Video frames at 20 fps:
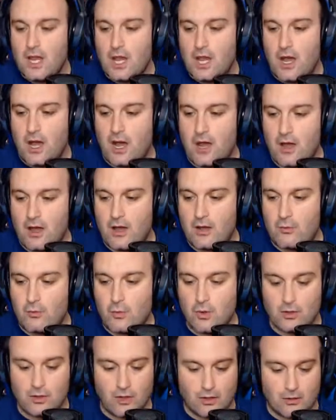
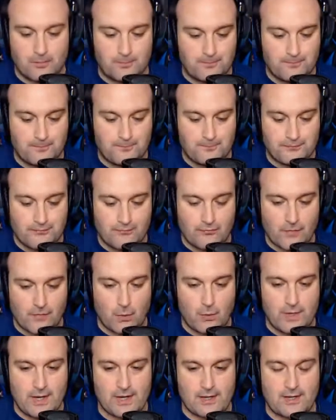Well, look,
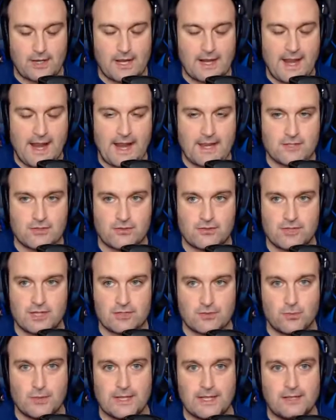we got a lot of answers
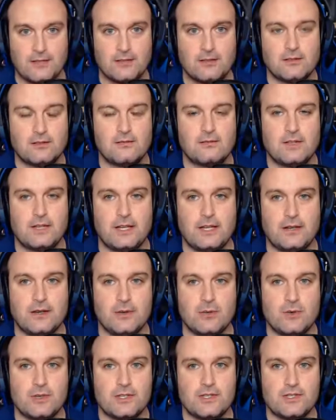this week.
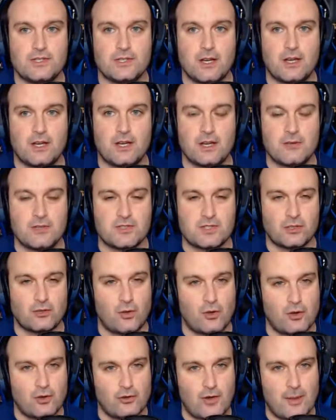It was a
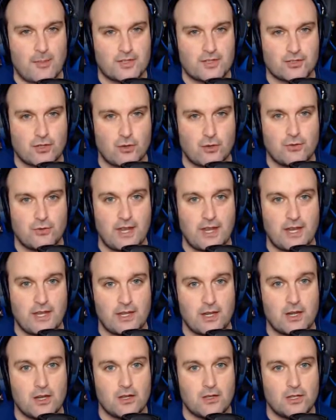longer episode
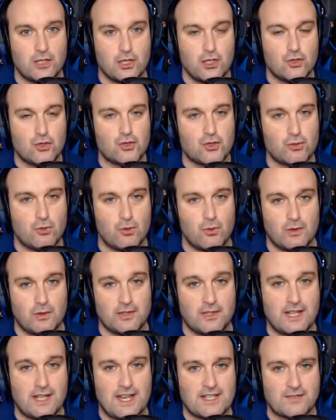than the usual one, the
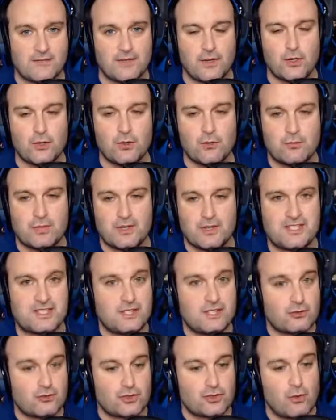last few, but
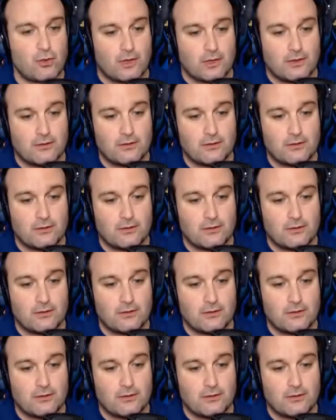still short.